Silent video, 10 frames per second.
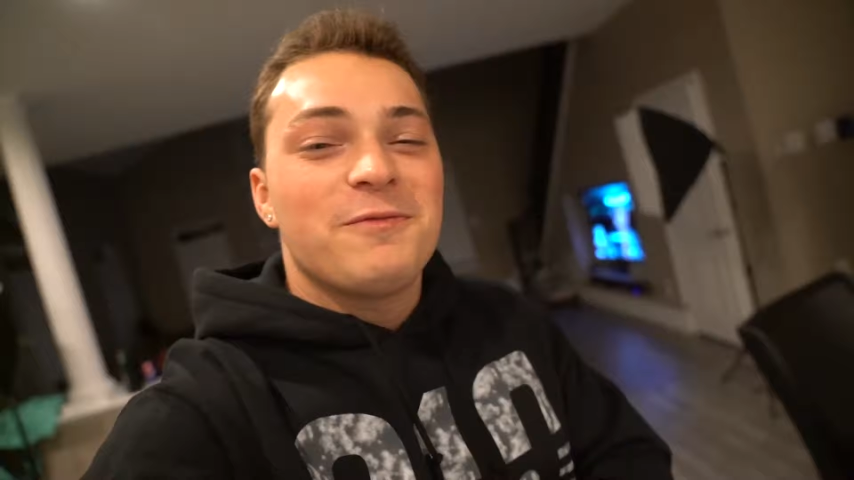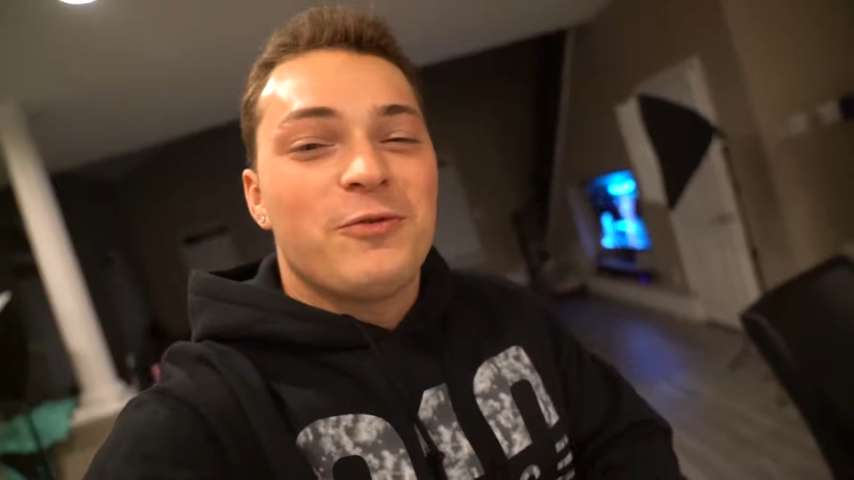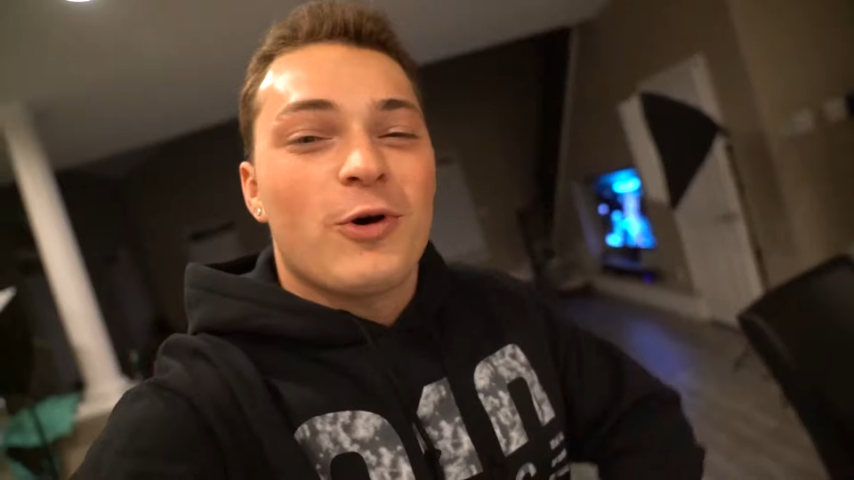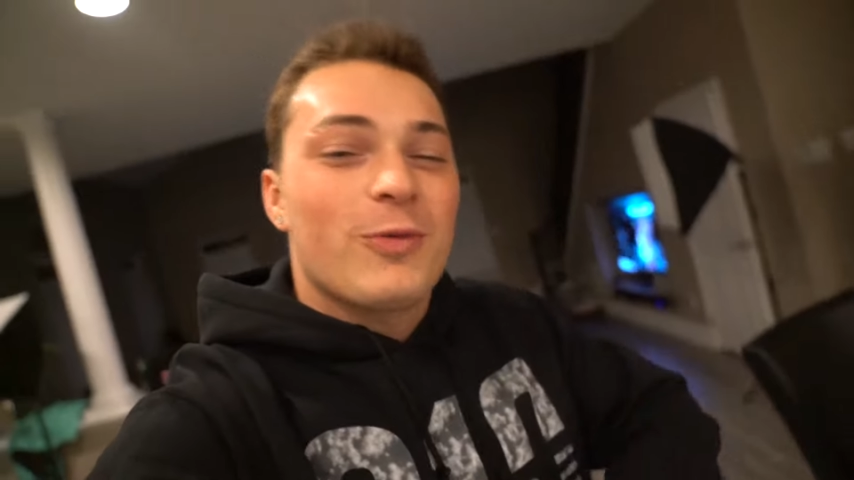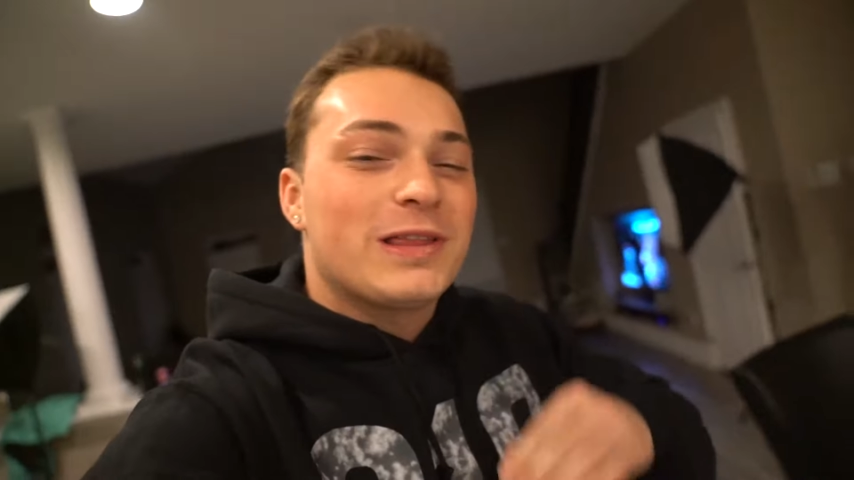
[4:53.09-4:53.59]

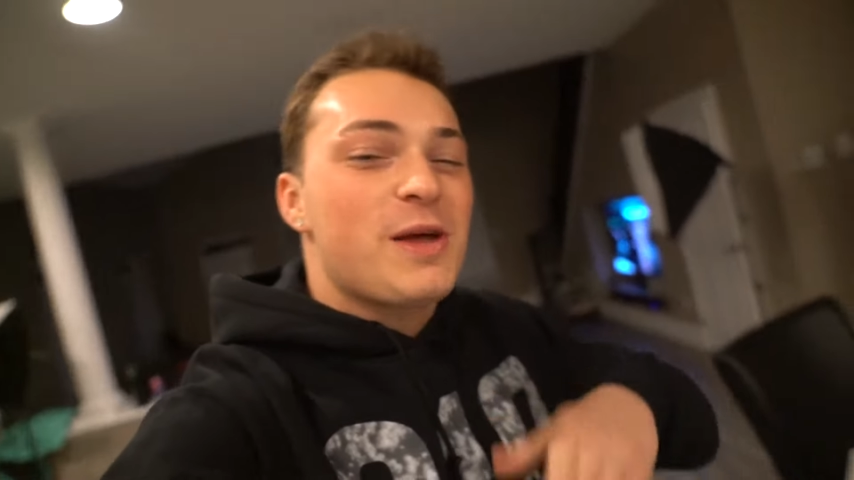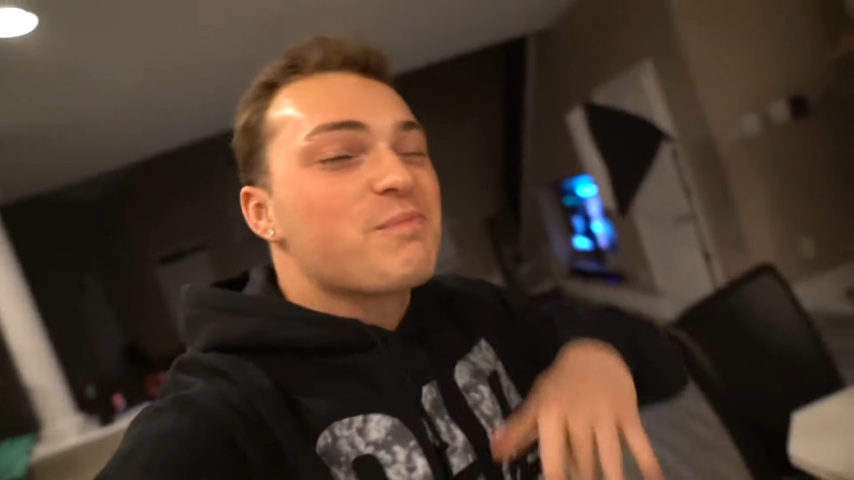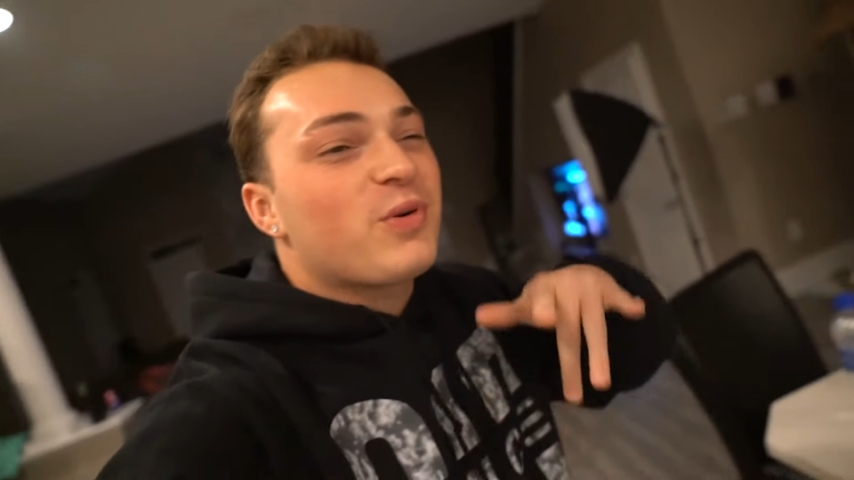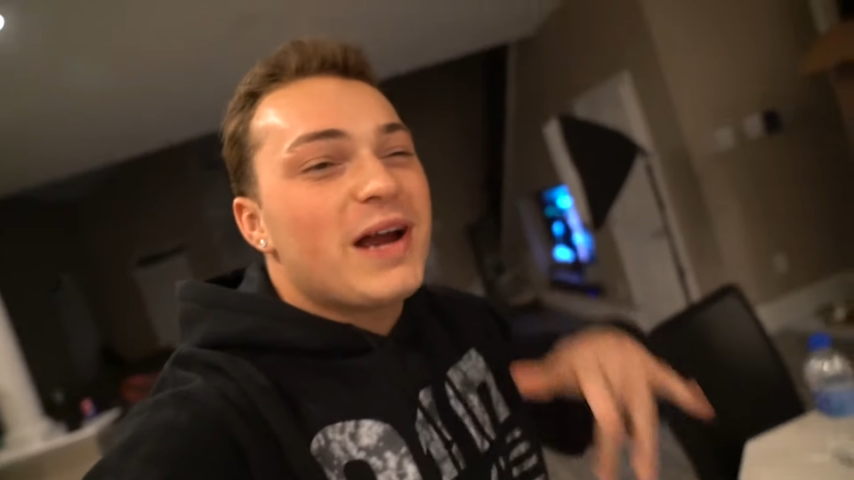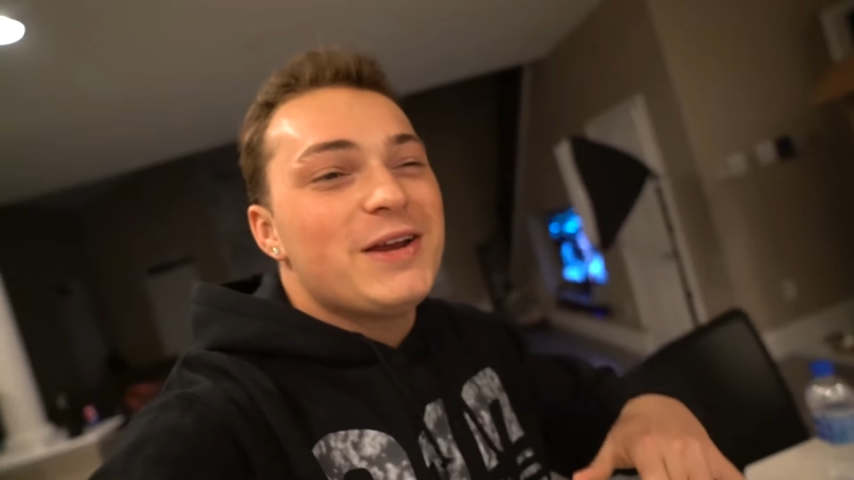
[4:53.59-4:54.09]
four with the
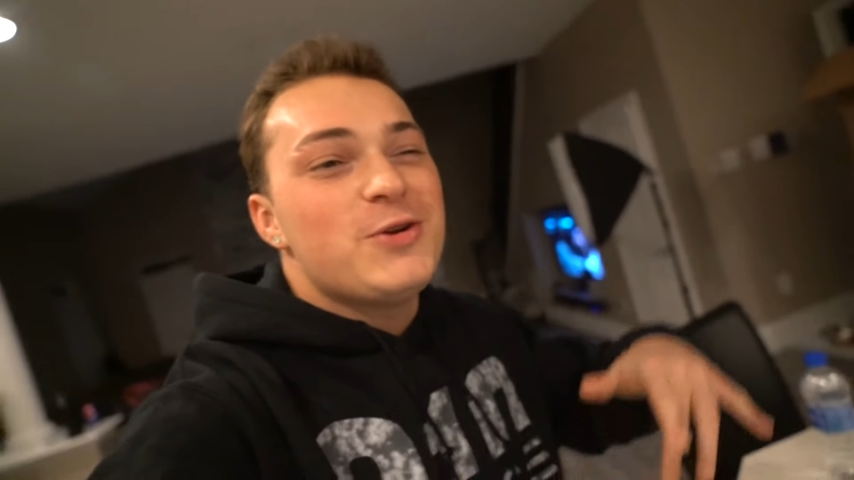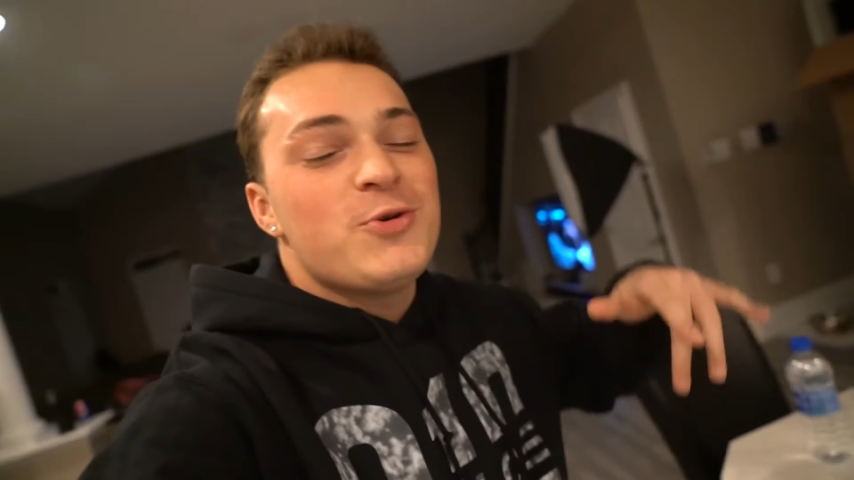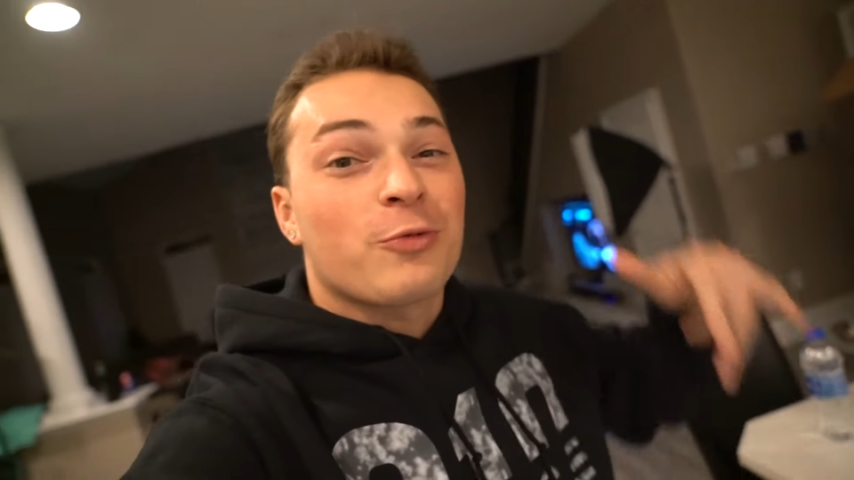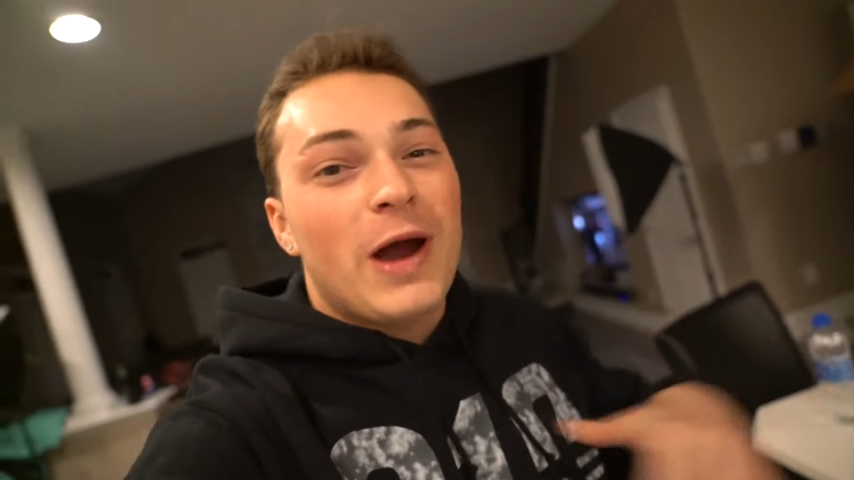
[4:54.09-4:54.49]
brand new